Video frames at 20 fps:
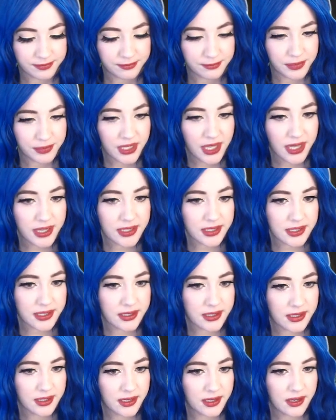plus
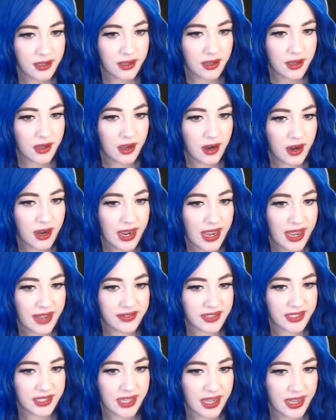our half
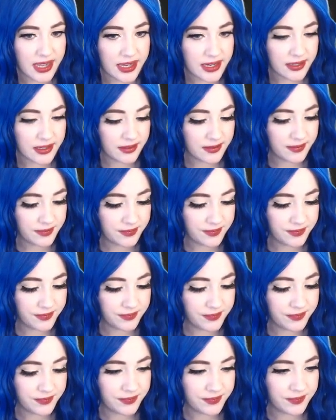side
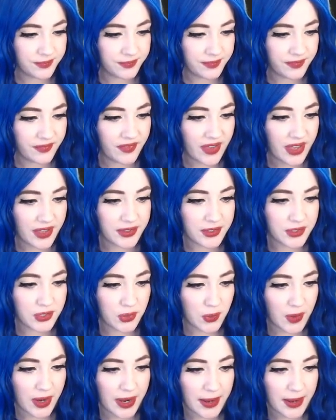value squared.